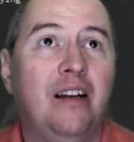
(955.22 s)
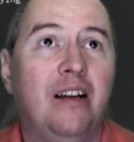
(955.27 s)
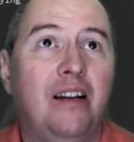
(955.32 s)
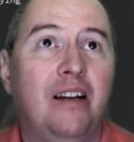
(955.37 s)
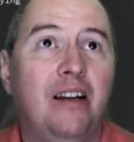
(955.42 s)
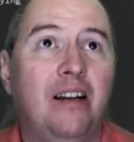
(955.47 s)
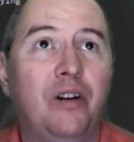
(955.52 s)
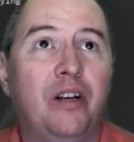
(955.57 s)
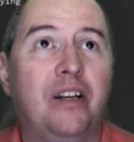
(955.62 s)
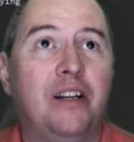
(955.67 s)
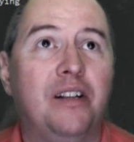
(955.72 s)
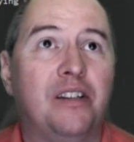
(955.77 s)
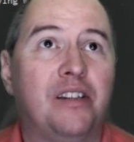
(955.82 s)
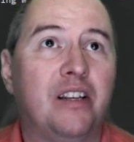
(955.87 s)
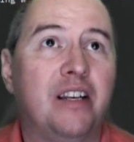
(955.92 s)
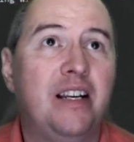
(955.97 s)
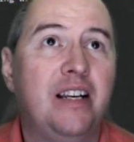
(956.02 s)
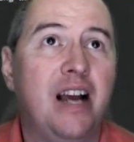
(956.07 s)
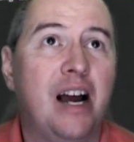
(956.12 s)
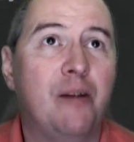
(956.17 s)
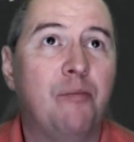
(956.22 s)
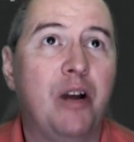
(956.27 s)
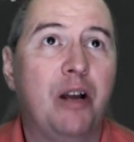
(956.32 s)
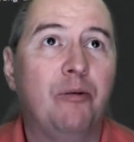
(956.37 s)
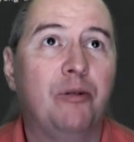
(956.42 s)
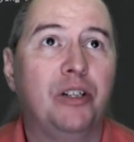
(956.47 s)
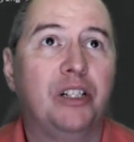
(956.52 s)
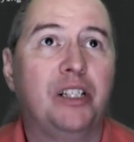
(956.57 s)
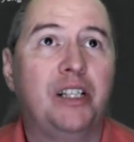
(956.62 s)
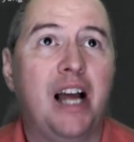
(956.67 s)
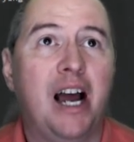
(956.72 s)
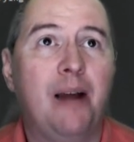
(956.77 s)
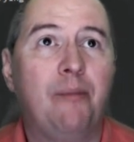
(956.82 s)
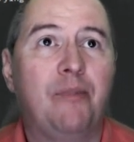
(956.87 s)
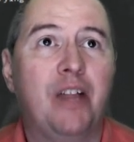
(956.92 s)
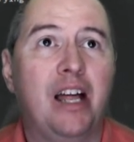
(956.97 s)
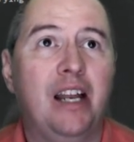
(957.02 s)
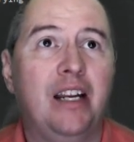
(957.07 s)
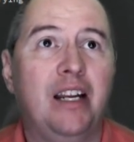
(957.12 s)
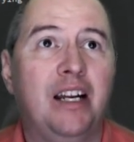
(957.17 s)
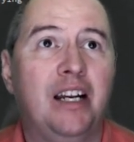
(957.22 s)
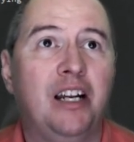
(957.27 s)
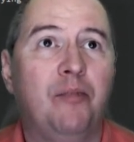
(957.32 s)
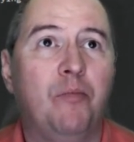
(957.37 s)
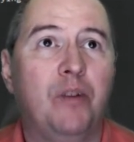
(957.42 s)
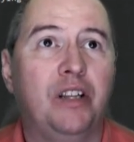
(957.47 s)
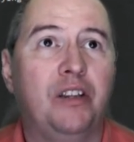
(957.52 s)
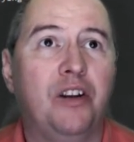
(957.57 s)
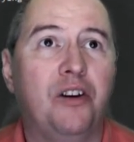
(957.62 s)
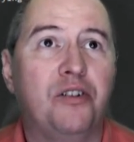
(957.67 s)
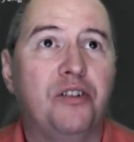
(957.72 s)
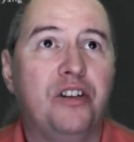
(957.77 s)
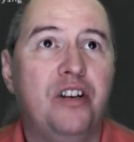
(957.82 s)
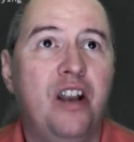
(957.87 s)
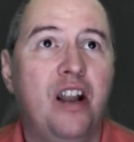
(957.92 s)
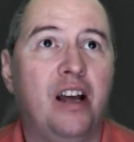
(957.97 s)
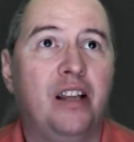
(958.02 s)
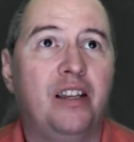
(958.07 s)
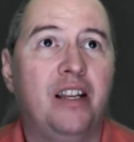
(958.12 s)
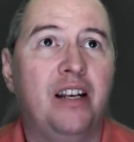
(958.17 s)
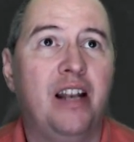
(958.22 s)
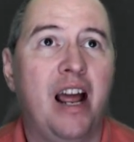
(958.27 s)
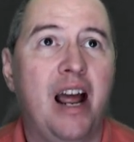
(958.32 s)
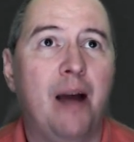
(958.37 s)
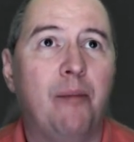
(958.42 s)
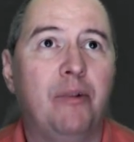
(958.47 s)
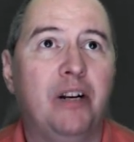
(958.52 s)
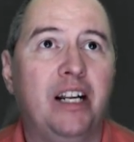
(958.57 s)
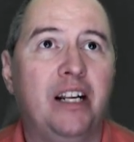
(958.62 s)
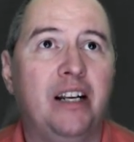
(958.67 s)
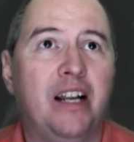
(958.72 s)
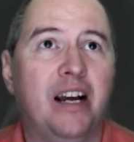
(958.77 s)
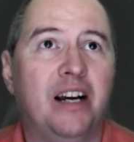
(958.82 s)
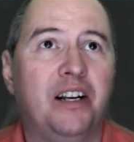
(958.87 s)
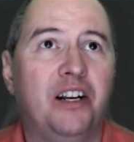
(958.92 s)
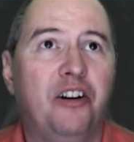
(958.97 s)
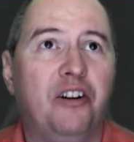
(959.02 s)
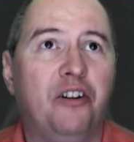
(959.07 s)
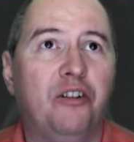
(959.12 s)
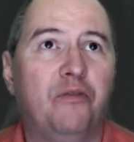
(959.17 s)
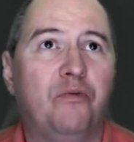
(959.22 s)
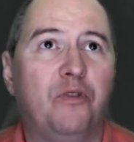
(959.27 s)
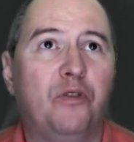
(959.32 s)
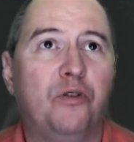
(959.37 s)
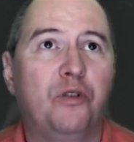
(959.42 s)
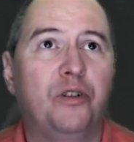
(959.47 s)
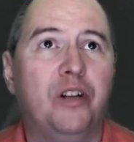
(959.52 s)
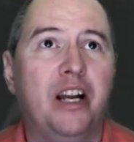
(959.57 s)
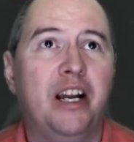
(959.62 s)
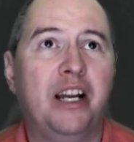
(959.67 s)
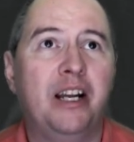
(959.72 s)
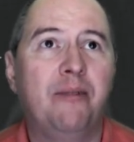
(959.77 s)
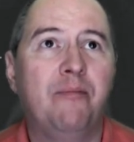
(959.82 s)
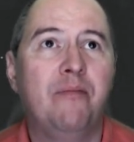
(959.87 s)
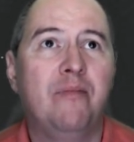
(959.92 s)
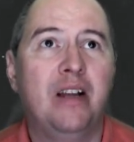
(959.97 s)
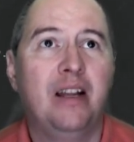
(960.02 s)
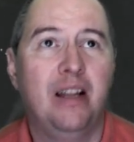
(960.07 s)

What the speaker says: we can see I'm able to type that in, but there's nothing happening down here on full name.